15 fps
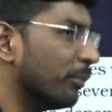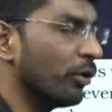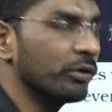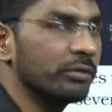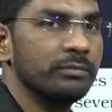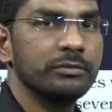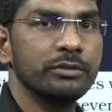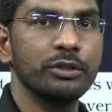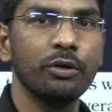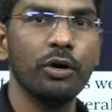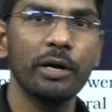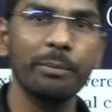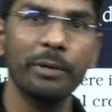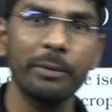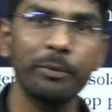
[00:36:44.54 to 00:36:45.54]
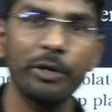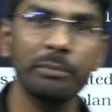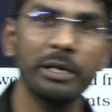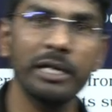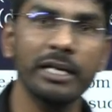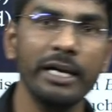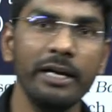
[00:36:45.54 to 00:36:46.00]
borer. You got my point,
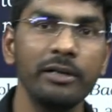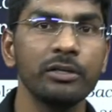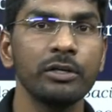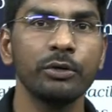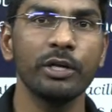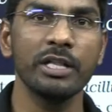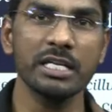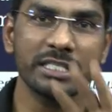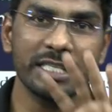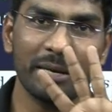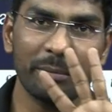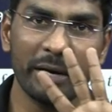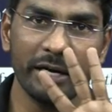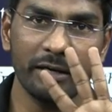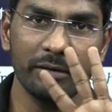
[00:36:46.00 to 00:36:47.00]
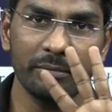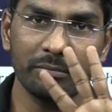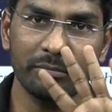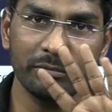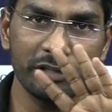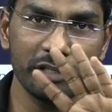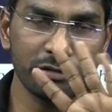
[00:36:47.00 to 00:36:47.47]
Mike? you understand my
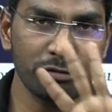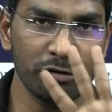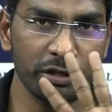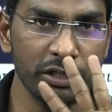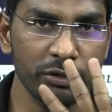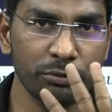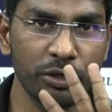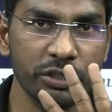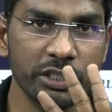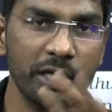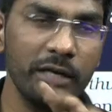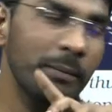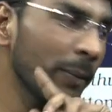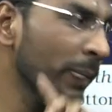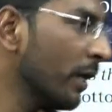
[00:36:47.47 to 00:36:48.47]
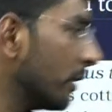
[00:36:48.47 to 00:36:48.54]
this this question